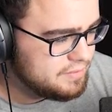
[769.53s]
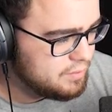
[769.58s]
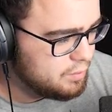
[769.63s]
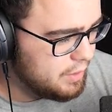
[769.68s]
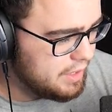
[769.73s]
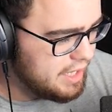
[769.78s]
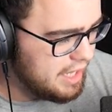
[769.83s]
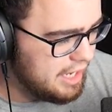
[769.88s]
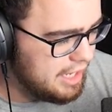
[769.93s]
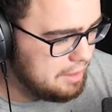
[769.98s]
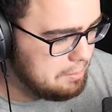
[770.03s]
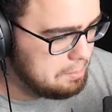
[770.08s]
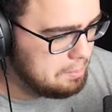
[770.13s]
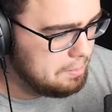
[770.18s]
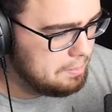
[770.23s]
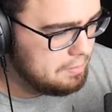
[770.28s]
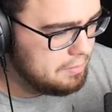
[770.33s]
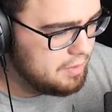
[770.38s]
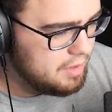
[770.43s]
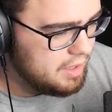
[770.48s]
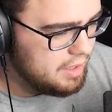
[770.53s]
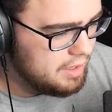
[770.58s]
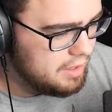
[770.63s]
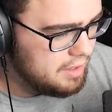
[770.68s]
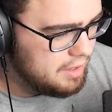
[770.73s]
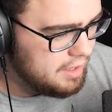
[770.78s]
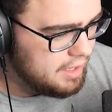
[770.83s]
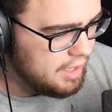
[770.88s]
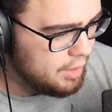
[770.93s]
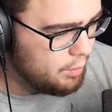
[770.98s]
We came. Oh, I'm not that
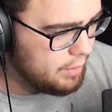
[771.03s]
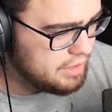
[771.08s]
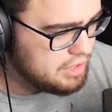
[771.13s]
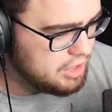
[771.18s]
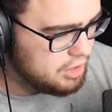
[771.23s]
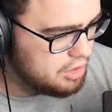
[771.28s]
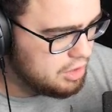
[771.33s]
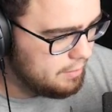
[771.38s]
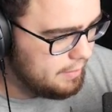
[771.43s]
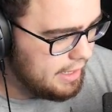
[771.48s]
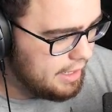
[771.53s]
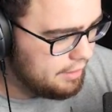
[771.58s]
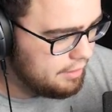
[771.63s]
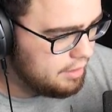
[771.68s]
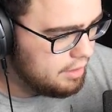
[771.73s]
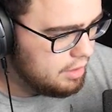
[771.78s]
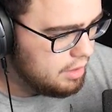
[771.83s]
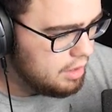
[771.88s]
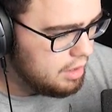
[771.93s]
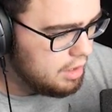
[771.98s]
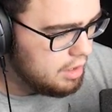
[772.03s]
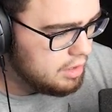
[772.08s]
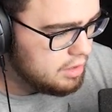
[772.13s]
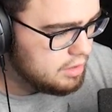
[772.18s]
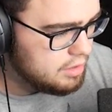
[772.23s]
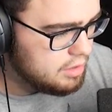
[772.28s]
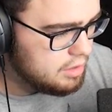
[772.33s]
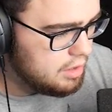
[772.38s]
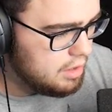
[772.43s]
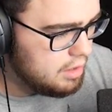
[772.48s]
good at the and broom. we took him out. Oh
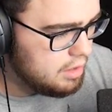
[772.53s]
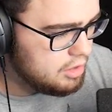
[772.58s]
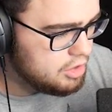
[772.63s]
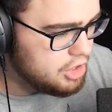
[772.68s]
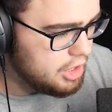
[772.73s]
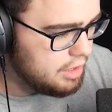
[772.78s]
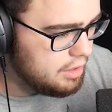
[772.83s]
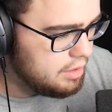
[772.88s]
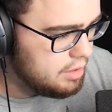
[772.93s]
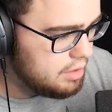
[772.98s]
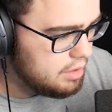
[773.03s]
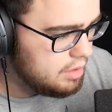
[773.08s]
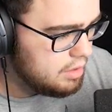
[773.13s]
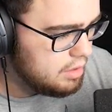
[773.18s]
gosh, help!